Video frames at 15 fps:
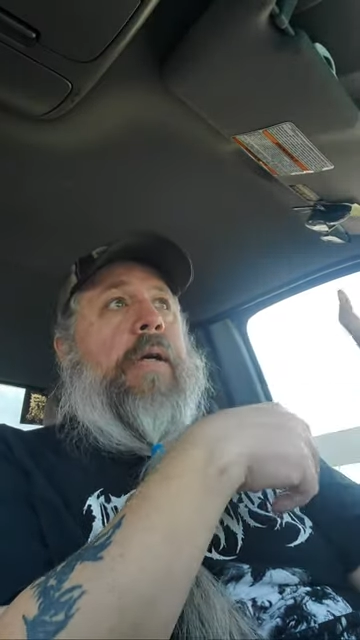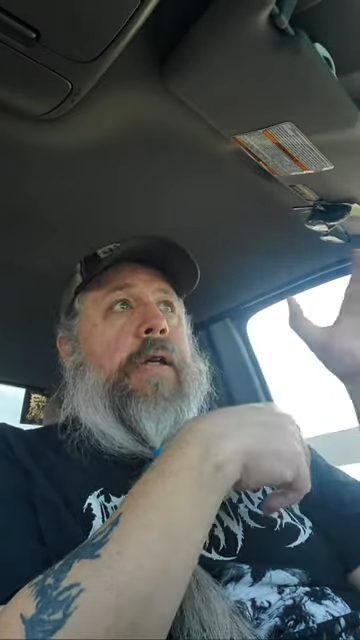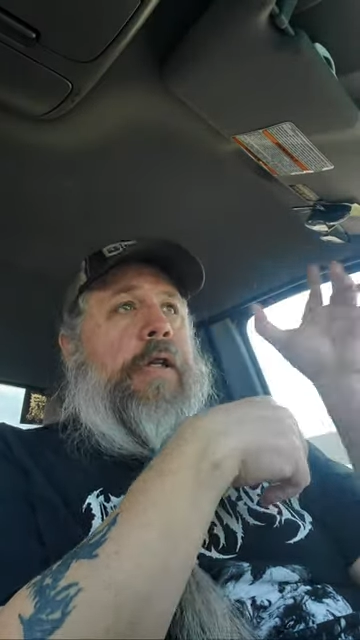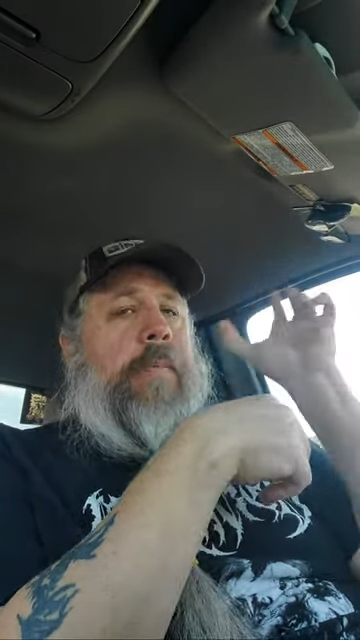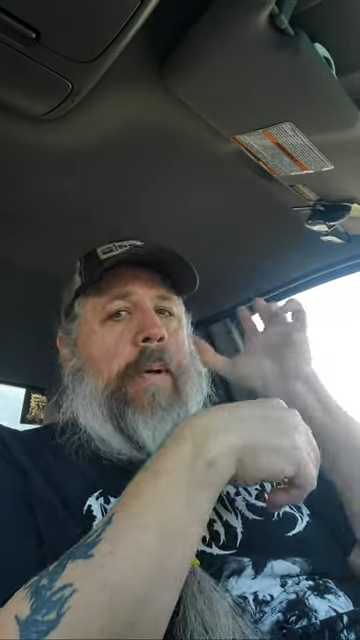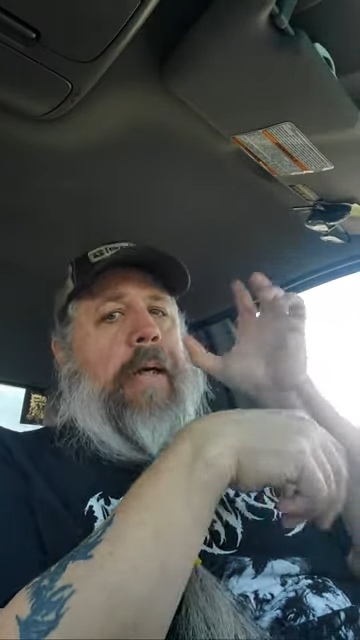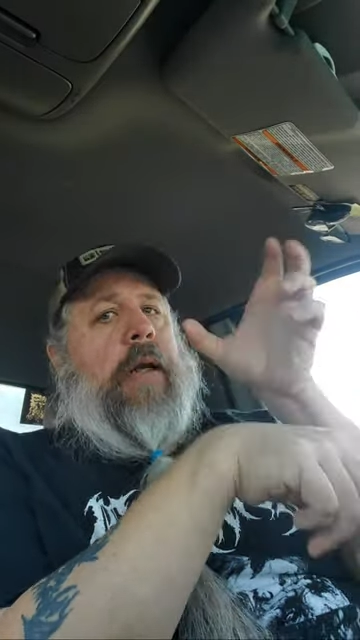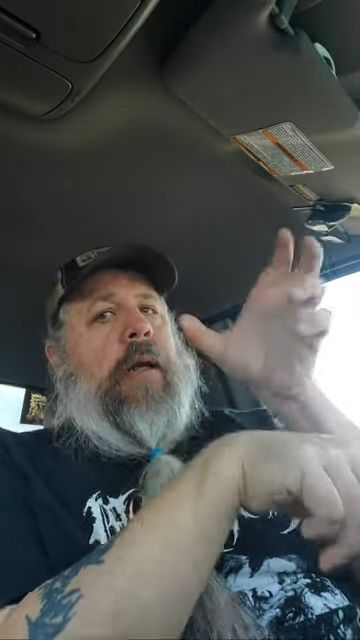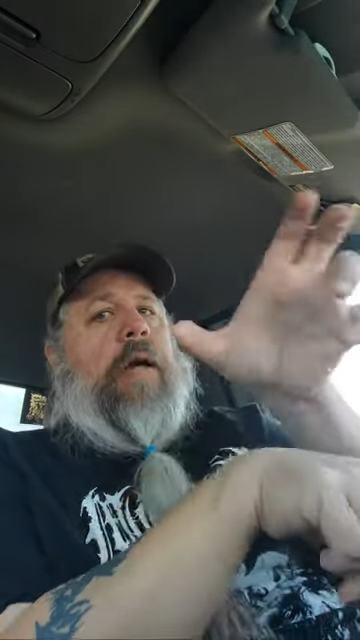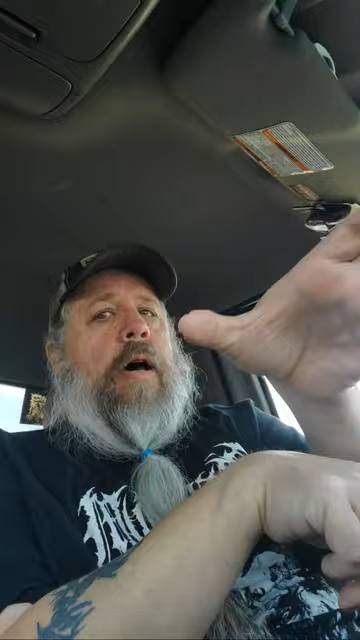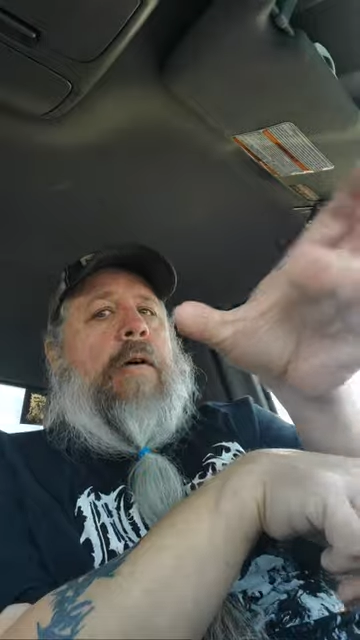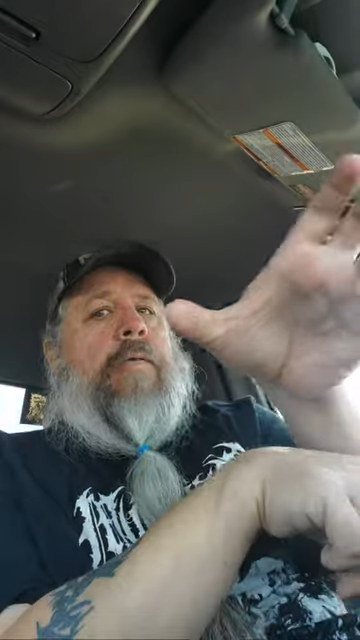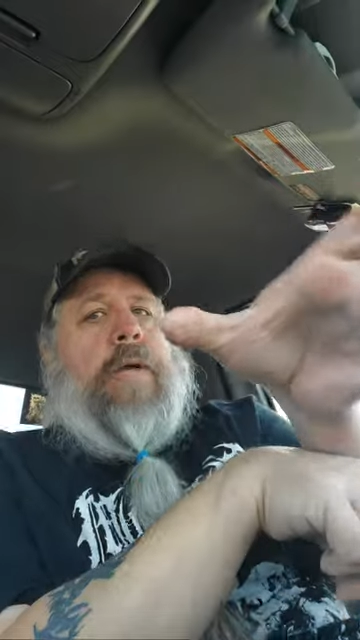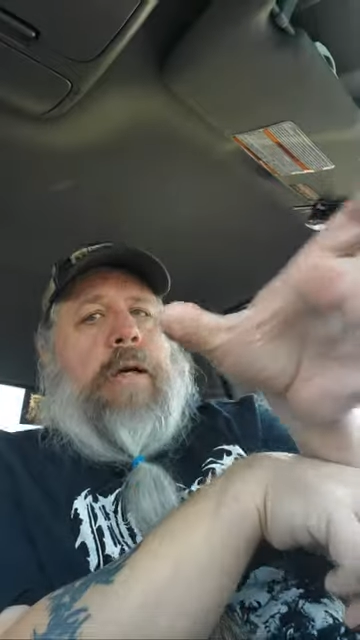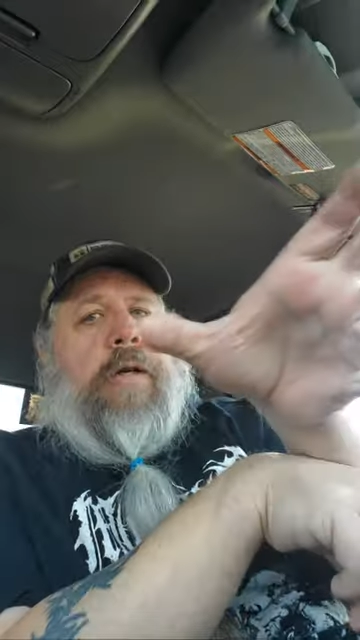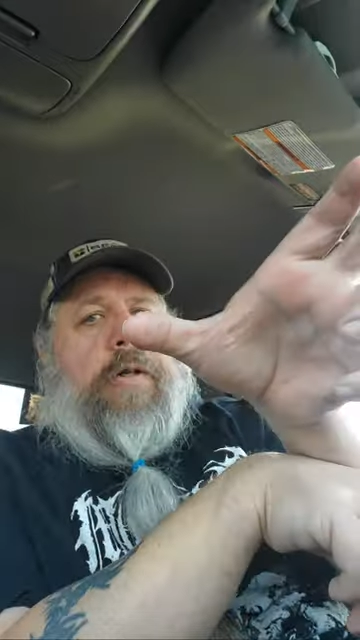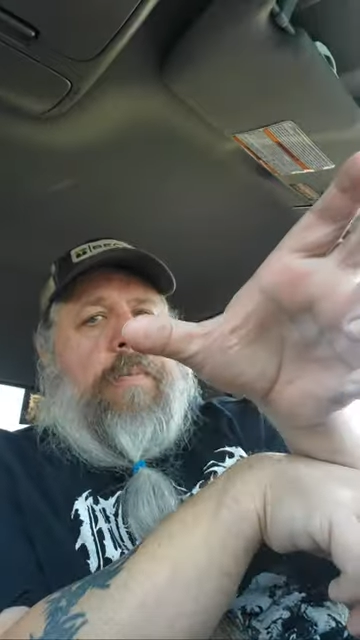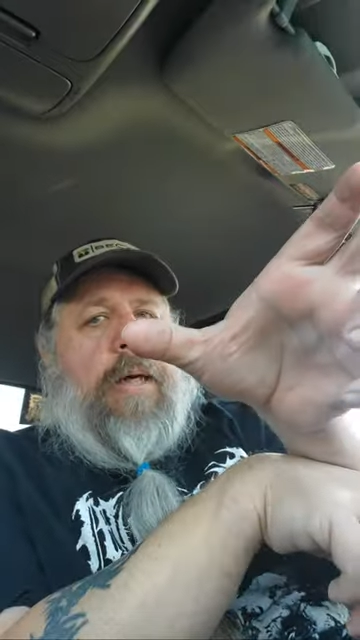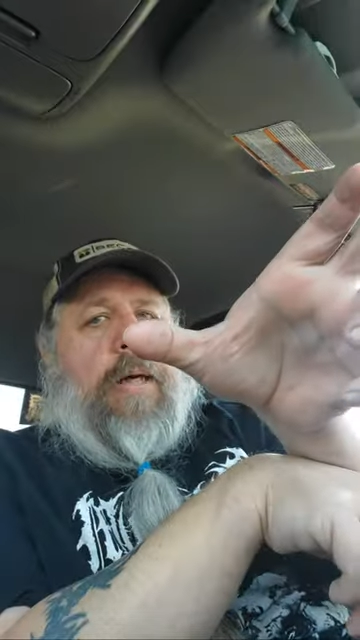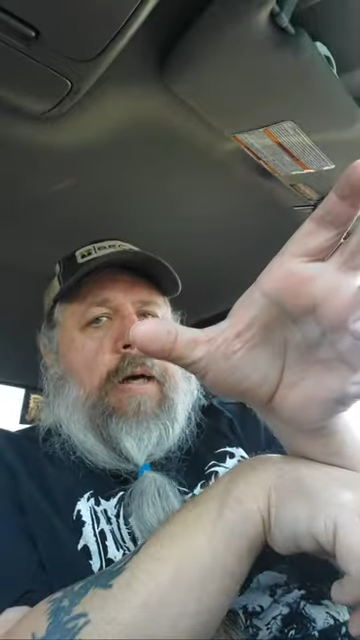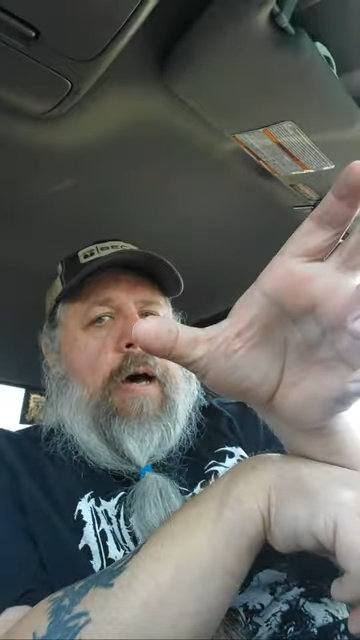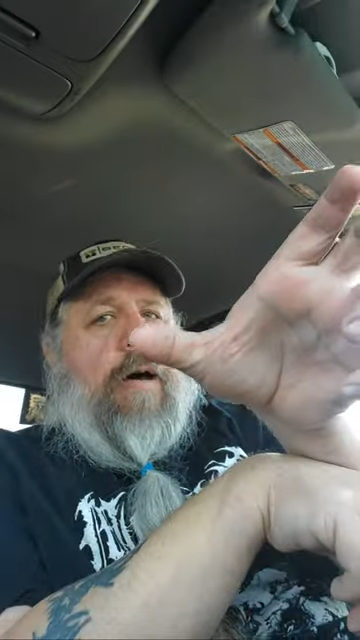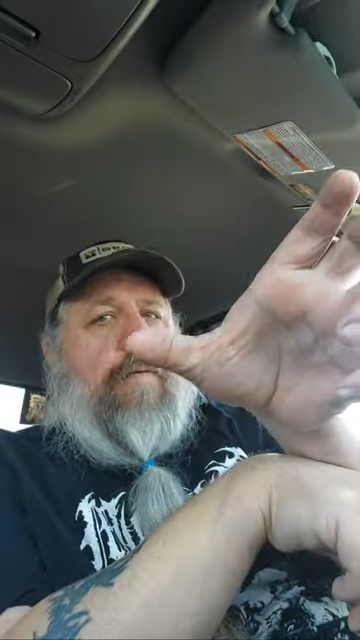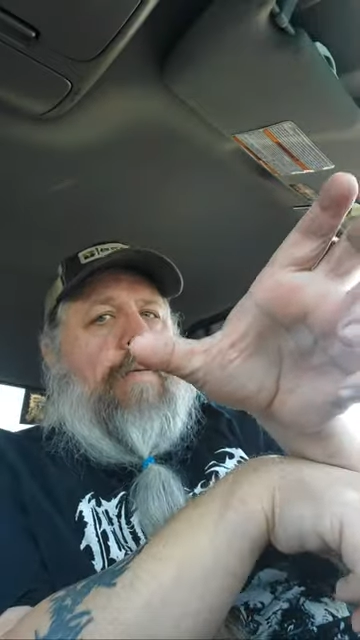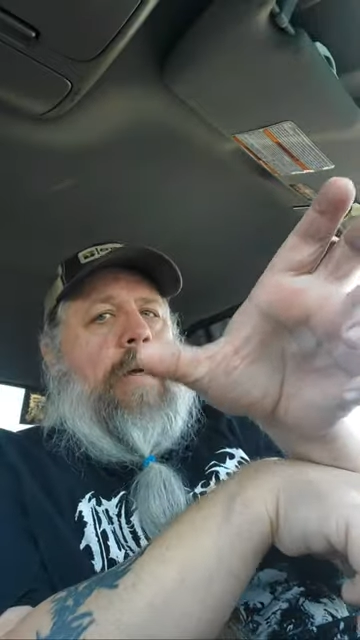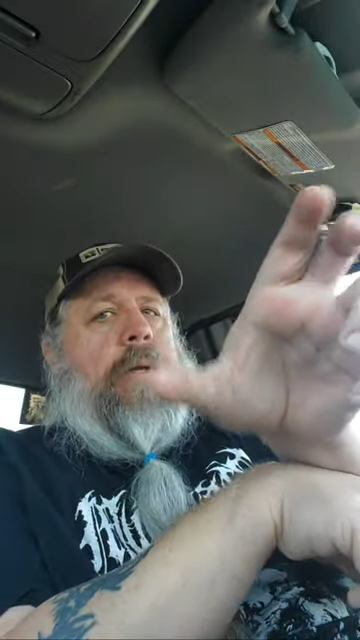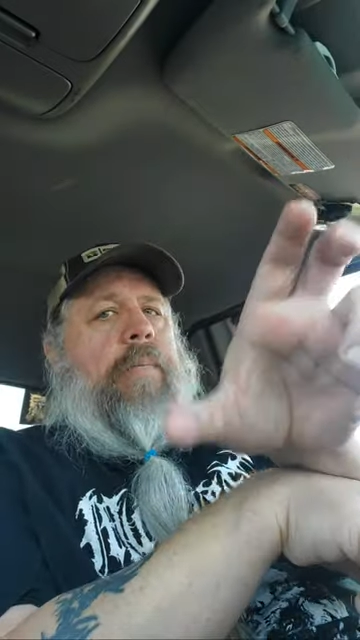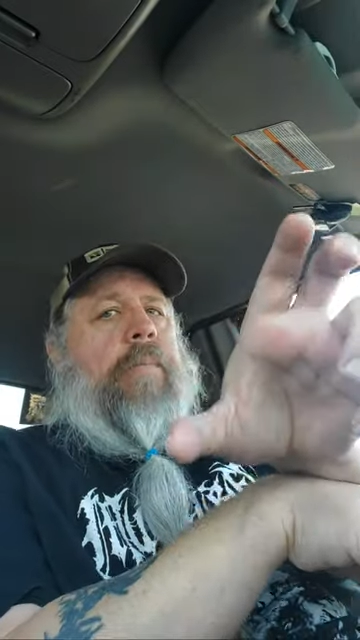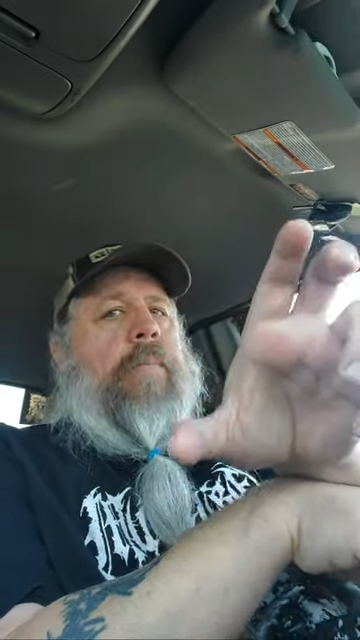Speaking of coffee, here's my coffee.